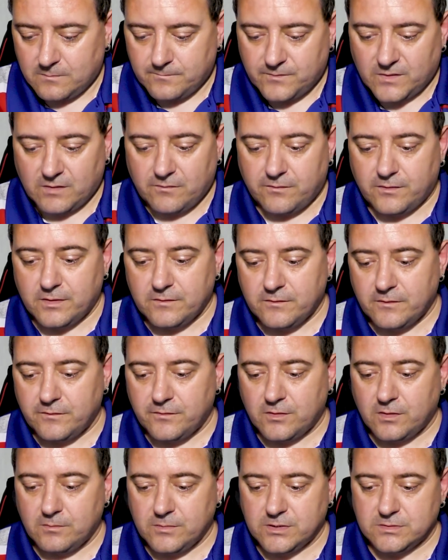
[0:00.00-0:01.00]
The flavour
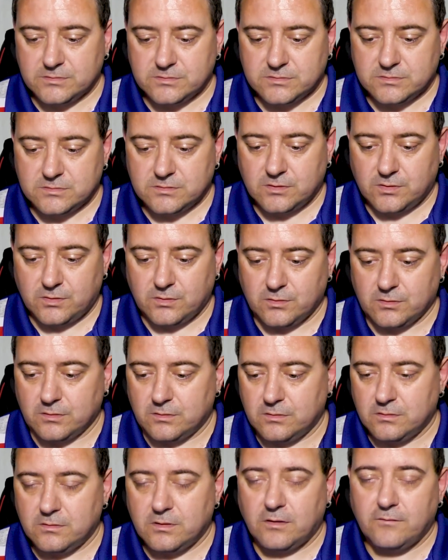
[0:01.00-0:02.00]
from it's
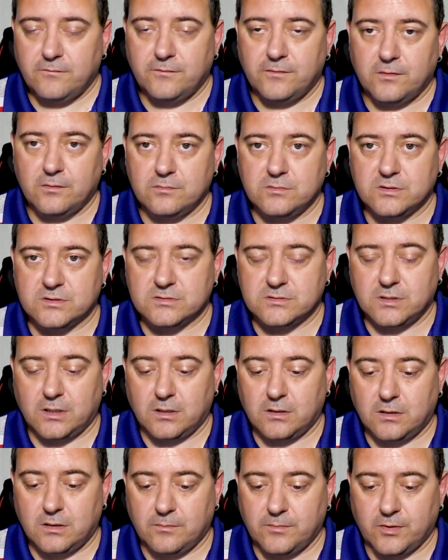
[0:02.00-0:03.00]
good. I've filled this
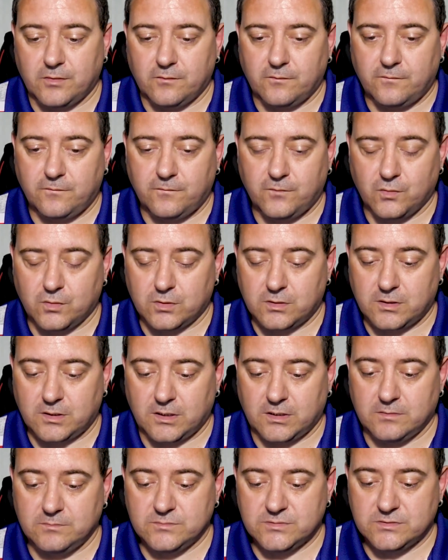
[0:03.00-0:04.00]
tank about 4
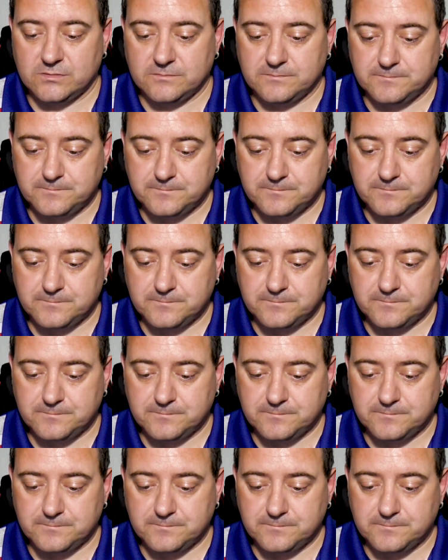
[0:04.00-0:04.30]
times